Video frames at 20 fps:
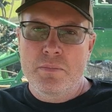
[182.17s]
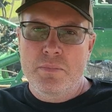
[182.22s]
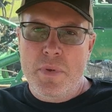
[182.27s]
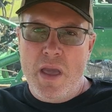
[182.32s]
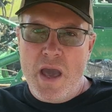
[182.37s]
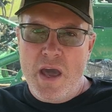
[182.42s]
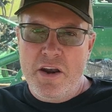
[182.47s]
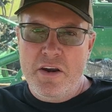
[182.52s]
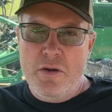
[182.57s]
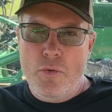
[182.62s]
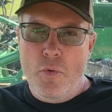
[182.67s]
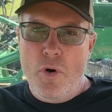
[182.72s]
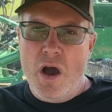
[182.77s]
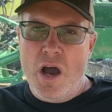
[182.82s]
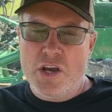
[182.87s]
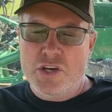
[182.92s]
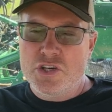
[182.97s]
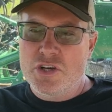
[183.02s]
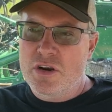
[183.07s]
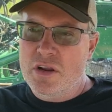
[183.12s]
added a
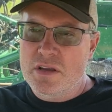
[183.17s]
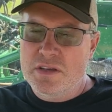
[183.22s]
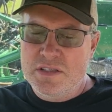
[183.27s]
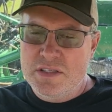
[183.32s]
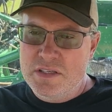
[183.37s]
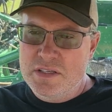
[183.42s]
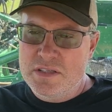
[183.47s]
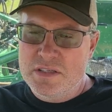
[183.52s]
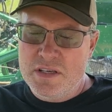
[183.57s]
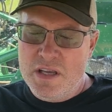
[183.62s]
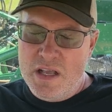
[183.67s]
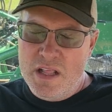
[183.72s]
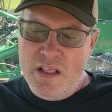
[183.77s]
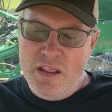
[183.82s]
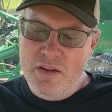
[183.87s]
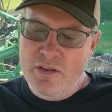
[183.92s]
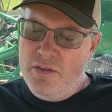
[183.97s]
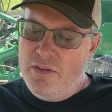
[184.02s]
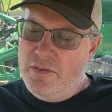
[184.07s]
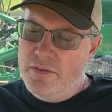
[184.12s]
washer, because this
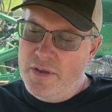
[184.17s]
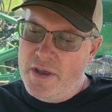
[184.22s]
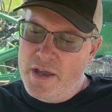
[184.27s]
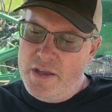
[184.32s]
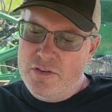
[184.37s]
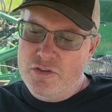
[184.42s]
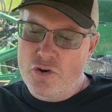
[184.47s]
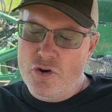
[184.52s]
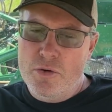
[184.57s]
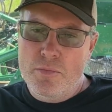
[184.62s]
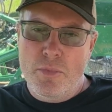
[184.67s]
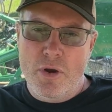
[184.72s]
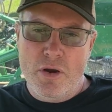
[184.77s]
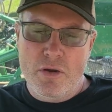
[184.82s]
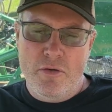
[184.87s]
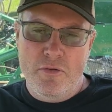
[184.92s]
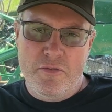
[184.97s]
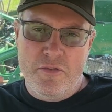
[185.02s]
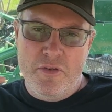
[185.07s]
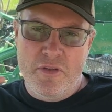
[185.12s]
little
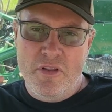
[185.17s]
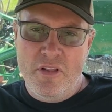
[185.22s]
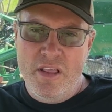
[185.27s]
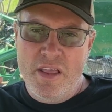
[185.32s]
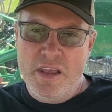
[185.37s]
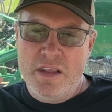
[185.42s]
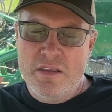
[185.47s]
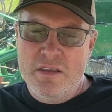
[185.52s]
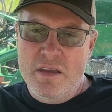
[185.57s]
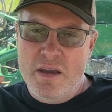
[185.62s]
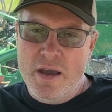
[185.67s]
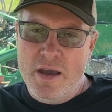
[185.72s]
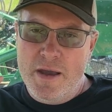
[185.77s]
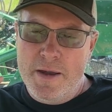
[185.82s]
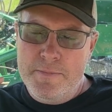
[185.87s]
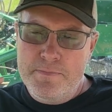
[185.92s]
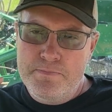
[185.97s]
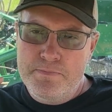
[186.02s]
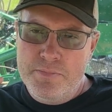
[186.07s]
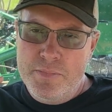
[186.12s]
turnbuckle for the lid
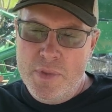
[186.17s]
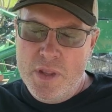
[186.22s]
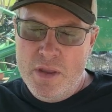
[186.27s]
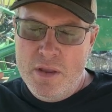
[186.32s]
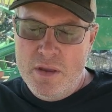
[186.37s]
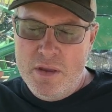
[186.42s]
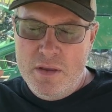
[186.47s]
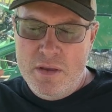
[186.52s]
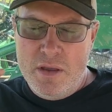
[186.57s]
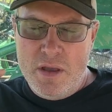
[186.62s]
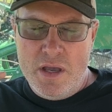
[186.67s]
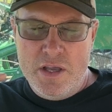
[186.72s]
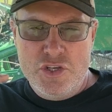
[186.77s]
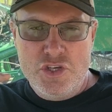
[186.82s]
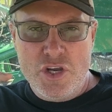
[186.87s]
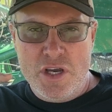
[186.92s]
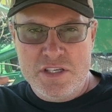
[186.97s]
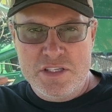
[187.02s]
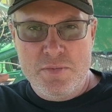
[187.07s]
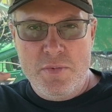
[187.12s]

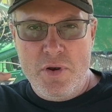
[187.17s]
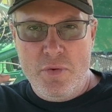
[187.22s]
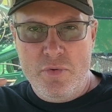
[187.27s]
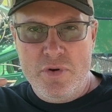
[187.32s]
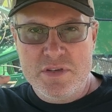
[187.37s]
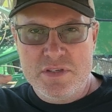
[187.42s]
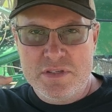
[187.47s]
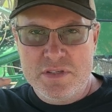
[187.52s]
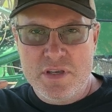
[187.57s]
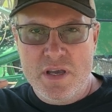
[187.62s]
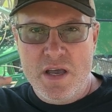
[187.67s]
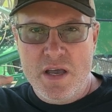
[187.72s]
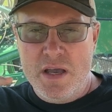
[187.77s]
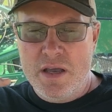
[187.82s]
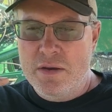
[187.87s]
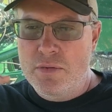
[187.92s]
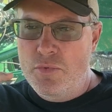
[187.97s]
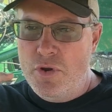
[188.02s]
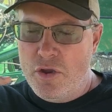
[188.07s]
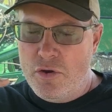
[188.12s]
adjustment was
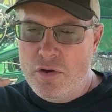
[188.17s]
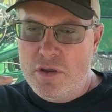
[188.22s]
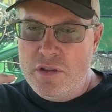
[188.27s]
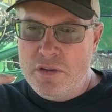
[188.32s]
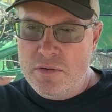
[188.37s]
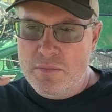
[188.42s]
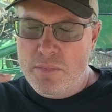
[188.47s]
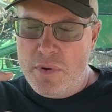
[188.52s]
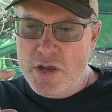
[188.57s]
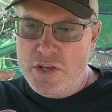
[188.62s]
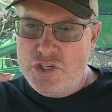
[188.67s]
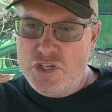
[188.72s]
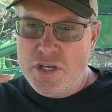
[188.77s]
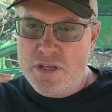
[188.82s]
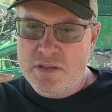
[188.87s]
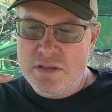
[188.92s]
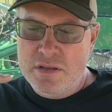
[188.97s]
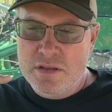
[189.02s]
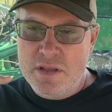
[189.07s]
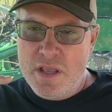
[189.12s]
we couldn't budge
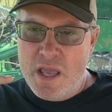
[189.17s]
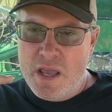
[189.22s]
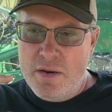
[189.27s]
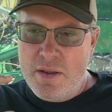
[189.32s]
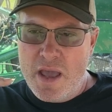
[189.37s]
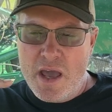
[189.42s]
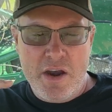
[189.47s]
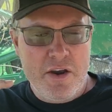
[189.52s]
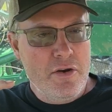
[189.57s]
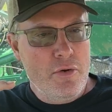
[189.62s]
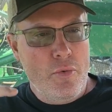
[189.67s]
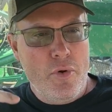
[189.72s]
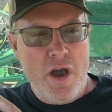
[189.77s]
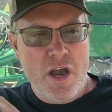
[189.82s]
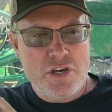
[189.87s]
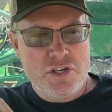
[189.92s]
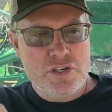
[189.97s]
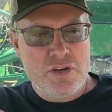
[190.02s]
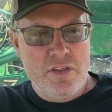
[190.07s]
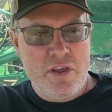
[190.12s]
it, and added a
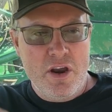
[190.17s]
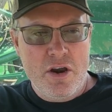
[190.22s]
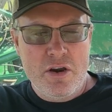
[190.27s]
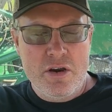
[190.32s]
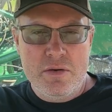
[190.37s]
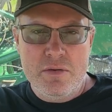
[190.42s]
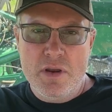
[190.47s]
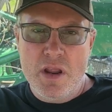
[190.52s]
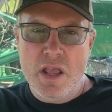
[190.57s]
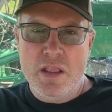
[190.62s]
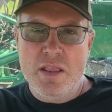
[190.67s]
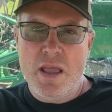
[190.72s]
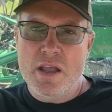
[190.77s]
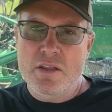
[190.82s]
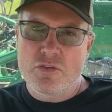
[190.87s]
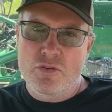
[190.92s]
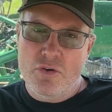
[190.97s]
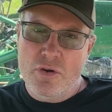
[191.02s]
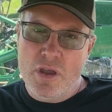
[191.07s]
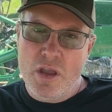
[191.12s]
washer there, and
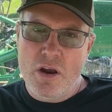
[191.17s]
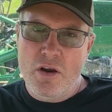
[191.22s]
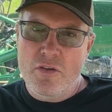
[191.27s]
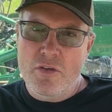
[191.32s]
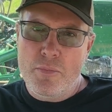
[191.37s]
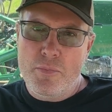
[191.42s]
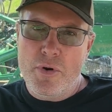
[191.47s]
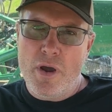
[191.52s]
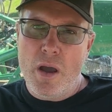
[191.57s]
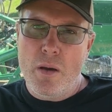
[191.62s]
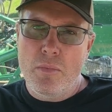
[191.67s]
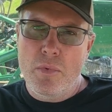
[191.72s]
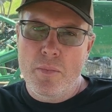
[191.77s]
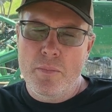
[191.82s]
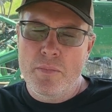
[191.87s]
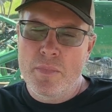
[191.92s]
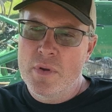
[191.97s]
that took care of the problem.